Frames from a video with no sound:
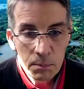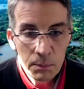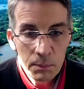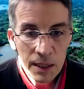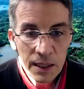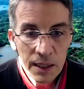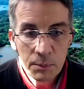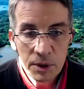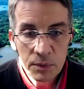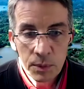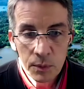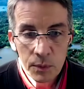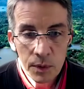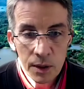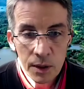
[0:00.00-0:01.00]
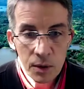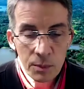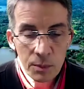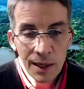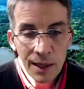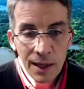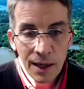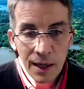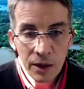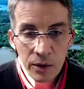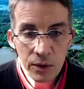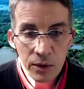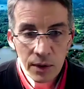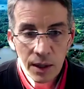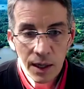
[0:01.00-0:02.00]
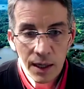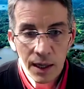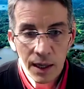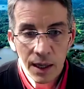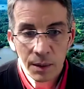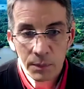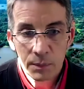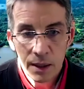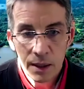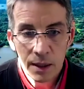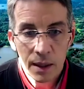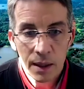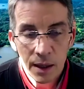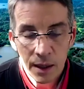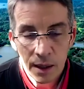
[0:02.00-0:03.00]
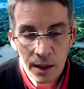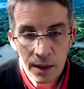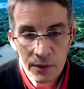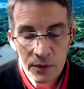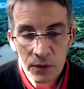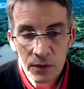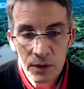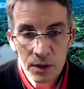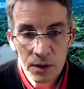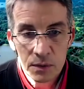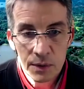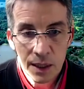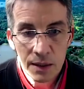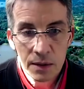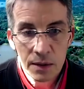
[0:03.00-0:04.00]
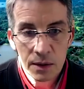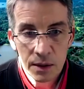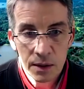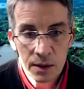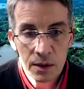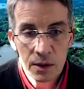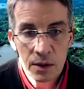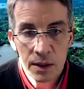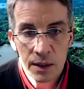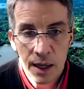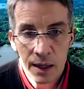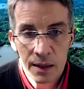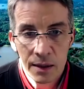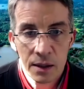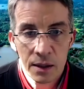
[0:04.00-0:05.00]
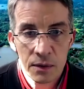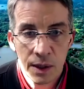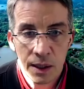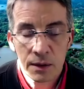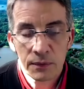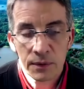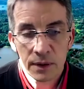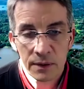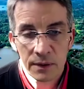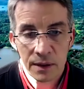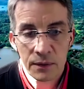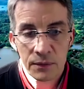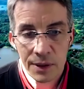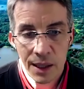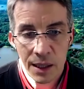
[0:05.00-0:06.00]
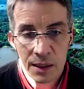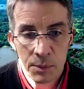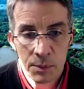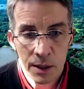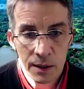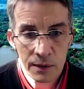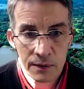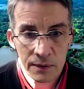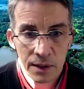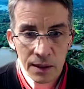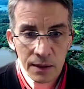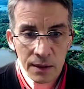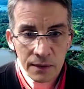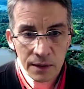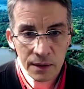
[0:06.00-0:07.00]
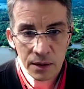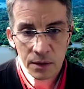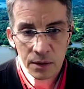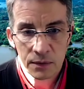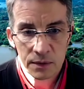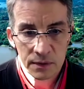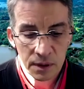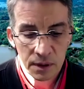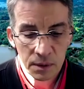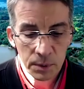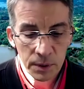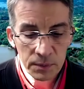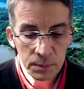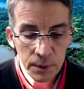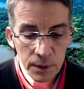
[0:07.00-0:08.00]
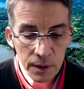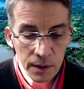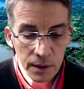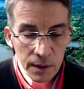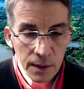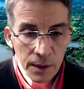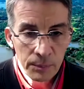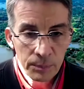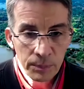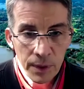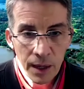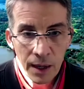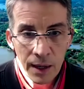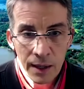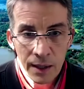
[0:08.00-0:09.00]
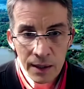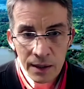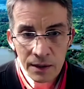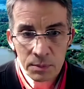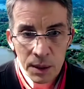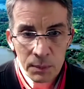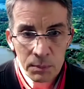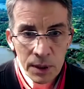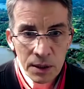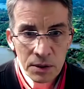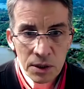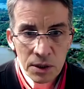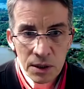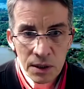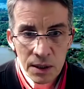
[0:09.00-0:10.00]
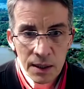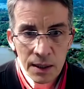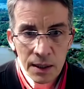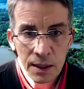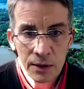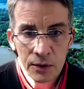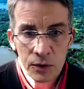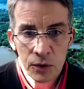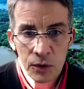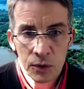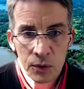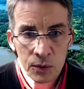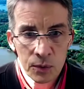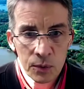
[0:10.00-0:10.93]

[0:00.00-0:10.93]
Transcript: My name is Manuel Roman Lacayo. I am the Associate Director and current Acting Director for the Center for Latin American Studies at the University of Pittsburgh. It is my pleasure to